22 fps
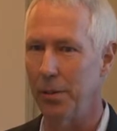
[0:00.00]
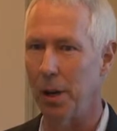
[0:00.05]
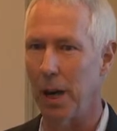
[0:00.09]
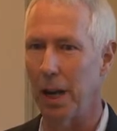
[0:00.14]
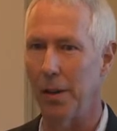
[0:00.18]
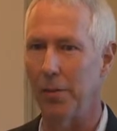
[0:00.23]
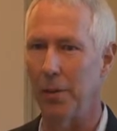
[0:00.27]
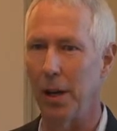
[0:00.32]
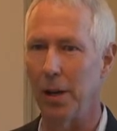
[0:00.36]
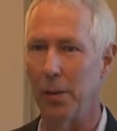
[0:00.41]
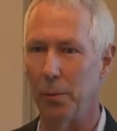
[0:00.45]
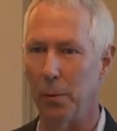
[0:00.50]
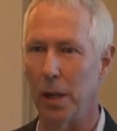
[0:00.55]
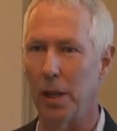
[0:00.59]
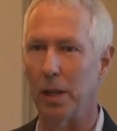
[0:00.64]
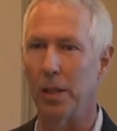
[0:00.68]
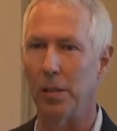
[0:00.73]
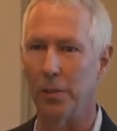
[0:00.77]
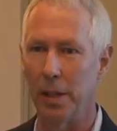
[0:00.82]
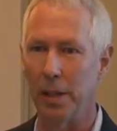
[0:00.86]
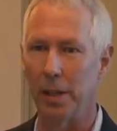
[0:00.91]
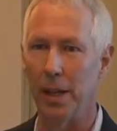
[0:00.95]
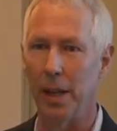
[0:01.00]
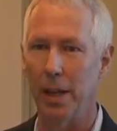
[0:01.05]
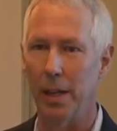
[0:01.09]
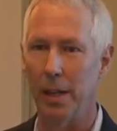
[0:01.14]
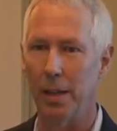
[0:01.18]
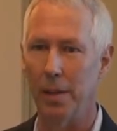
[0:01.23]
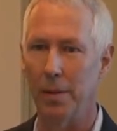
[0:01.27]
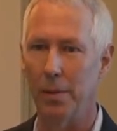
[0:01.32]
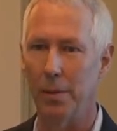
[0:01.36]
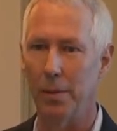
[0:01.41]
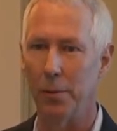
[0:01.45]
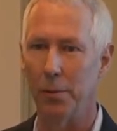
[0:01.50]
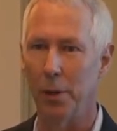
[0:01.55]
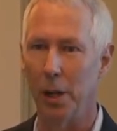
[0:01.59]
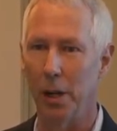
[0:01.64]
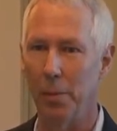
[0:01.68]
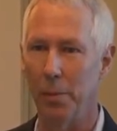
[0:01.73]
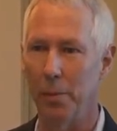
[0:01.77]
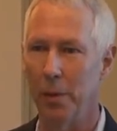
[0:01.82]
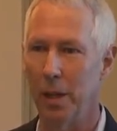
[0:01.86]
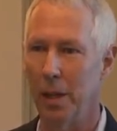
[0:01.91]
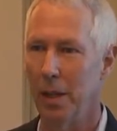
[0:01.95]
drive out relevant data
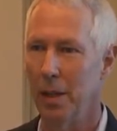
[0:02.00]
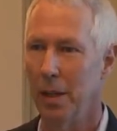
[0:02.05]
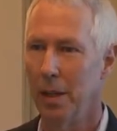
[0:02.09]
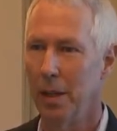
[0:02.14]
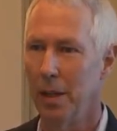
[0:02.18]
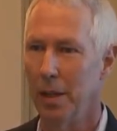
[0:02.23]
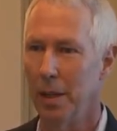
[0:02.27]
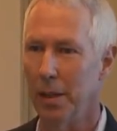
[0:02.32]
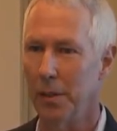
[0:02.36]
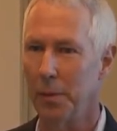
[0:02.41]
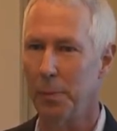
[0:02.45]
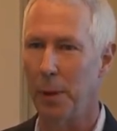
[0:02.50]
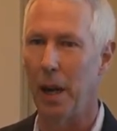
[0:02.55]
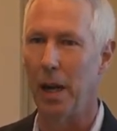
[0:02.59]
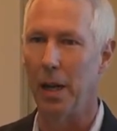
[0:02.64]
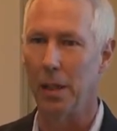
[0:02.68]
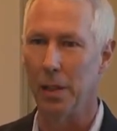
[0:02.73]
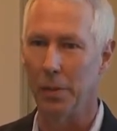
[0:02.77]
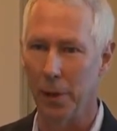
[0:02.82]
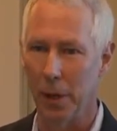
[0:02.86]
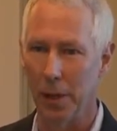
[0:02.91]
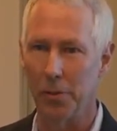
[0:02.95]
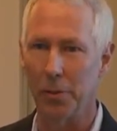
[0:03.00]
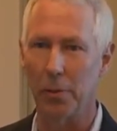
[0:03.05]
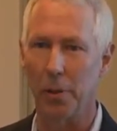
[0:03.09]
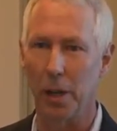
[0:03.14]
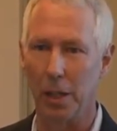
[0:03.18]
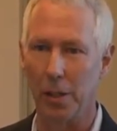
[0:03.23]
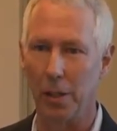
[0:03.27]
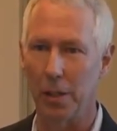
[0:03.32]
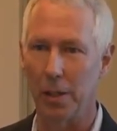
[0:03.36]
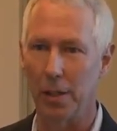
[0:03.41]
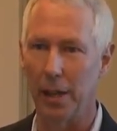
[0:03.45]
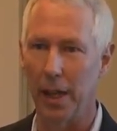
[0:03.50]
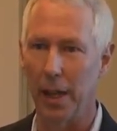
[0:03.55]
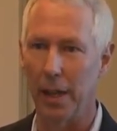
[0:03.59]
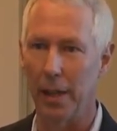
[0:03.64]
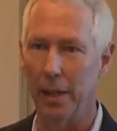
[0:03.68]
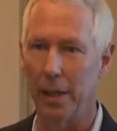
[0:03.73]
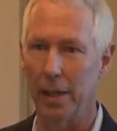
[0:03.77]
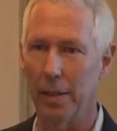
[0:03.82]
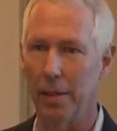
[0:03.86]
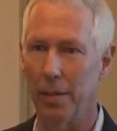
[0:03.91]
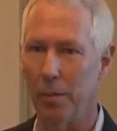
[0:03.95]
from this pile of unstructured
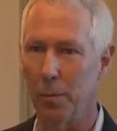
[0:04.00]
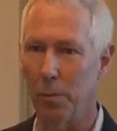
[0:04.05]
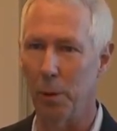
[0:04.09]
data,